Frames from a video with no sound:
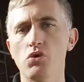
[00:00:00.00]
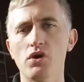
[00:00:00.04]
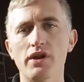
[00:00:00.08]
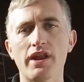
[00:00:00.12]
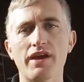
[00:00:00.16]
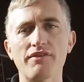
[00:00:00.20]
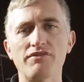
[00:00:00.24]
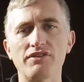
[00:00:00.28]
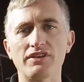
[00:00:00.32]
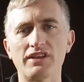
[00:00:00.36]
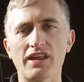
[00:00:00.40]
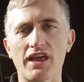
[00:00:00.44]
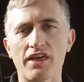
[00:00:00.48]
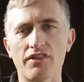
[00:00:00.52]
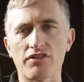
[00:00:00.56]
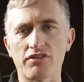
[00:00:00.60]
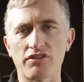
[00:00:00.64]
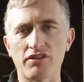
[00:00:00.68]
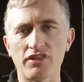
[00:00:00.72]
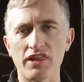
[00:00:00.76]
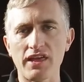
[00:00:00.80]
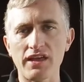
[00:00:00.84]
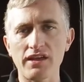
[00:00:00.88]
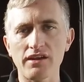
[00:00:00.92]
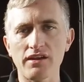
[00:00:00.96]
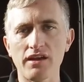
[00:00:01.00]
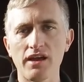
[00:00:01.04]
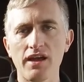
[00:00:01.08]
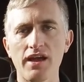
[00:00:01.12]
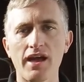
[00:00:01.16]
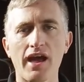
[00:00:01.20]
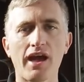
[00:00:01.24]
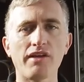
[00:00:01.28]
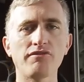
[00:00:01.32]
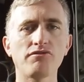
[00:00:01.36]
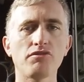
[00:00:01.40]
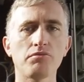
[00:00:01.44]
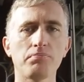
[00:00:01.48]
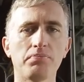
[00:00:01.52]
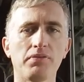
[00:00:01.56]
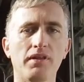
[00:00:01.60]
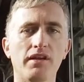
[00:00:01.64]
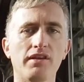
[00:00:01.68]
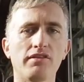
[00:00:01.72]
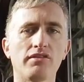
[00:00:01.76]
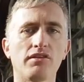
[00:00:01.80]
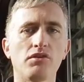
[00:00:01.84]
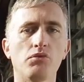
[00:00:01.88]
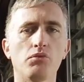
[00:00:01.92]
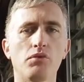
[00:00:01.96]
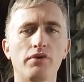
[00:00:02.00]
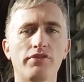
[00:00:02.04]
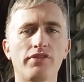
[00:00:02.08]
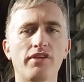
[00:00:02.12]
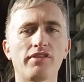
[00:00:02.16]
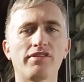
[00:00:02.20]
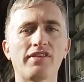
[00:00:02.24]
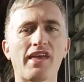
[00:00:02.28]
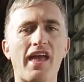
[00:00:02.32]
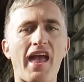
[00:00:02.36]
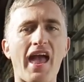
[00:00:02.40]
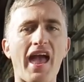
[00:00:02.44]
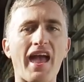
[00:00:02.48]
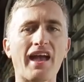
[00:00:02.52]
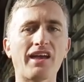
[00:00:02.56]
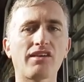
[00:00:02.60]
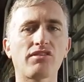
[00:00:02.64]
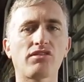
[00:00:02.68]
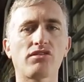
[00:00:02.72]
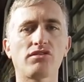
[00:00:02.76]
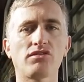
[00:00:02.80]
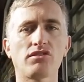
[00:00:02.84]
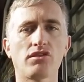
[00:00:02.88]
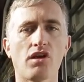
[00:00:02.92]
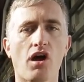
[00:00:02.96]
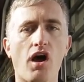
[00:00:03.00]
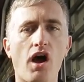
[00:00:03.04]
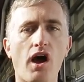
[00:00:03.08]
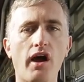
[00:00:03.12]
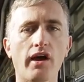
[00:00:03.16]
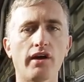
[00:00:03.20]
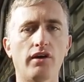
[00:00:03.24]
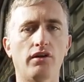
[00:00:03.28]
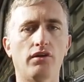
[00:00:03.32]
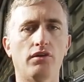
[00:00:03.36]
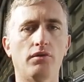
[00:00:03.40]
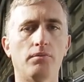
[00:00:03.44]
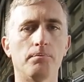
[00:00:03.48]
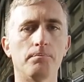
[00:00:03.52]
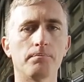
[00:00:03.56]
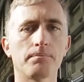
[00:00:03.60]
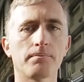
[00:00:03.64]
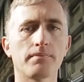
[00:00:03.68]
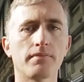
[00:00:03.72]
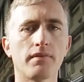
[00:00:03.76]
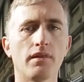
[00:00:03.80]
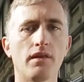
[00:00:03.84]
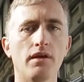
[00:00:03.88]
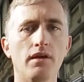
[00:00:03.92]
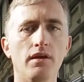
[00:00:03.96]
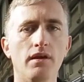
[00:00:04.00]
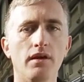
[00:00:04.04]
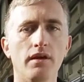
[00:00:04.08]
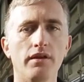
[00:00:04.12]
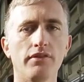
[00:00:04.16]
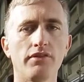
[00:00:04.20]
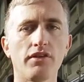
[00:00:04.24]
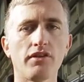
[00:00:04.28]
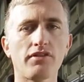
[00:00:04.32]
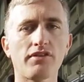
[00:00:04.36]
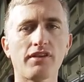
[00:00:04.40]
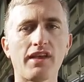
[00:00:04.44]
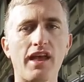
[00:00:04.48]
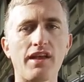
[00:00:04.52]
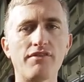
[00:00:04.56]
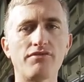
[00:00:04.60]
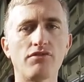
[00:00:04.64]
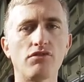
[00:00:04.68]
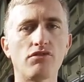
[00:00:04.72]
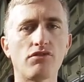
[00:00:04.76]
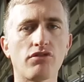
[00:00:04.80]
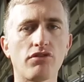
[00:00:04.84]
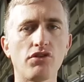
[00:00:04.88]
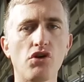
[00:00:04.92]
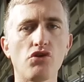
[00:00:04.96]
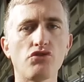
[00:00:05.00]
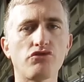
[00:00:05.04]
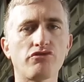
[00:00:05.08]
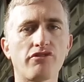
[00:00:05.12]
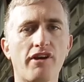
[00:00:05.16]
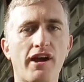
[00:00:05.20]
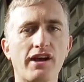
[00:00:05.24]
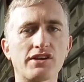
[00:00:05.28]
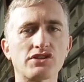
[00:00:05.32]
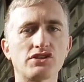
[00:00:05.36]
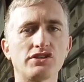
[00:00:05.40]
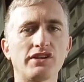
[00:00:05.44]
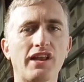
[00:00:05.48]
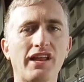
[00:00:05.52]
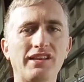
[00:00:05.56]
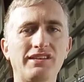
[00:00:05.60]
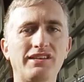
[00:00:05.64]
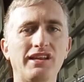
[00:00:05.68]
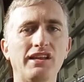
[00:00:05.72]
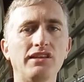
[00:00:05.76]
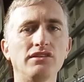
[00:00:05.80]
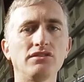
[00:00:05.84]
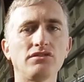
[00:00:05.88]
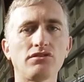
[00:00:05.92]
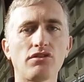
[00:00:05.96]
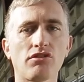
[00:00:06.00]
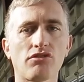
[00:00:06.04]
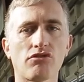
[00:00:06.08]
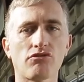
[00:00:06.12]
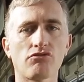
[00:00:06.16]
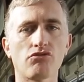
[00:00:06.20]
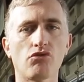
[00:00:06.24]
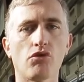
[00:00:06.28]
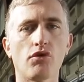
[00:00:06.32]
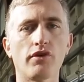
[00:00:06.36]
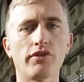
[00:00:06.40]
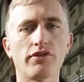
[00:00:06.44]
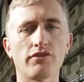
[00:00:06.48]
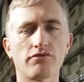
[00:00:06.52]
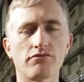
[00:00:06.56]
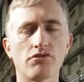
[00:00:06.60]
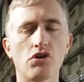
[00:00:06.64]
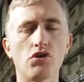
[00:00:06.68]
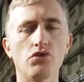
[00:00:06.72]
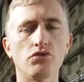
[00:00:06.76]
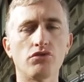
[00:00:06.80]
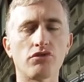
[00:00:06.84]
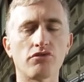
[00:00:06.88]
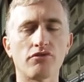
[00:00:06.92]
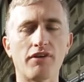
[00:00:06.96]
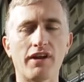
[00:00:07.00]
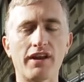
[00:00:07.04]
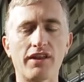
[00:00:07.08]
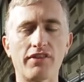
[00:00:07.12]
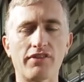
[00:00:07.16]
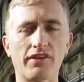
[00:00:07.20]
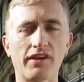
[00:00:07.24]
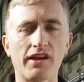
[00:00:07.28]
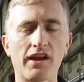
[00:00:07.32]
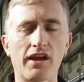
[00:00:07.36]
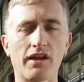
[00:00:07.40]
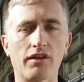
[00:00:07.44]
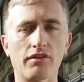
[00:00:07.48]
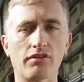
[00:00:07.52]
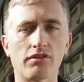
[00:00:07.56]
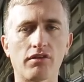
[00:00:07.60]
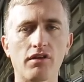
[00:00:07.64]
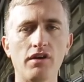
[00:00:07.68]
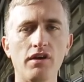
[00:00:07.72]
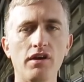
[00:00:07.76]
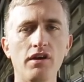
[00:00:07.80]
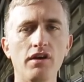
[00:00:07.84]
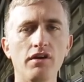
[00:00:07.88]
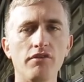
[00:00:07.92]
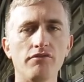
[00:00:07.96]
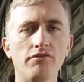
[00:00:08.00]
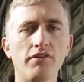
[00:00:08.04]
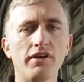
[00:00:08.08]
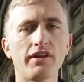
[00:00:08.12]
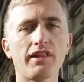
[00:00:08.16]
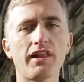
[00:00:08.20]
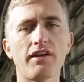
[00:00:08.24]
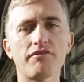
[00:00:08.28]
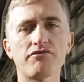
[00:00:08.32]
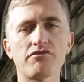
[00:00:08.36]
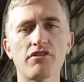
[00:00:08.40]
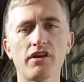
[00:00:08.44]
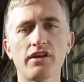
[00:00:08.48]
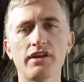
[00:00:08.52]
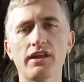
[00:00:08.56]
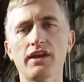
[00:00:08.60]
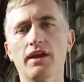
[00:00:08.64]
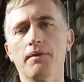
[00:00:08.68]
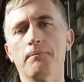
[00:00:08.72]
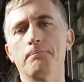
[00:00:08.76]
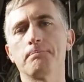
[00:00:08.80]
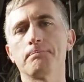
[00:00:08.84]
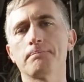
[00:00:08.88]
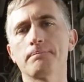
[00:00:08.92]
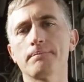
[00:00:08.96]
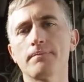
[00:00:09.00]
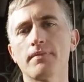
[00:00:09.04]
one every 10th link, and replace it with this X tile. This gave you snow traction that didn't destroy the roads or anything else. Very clever idea.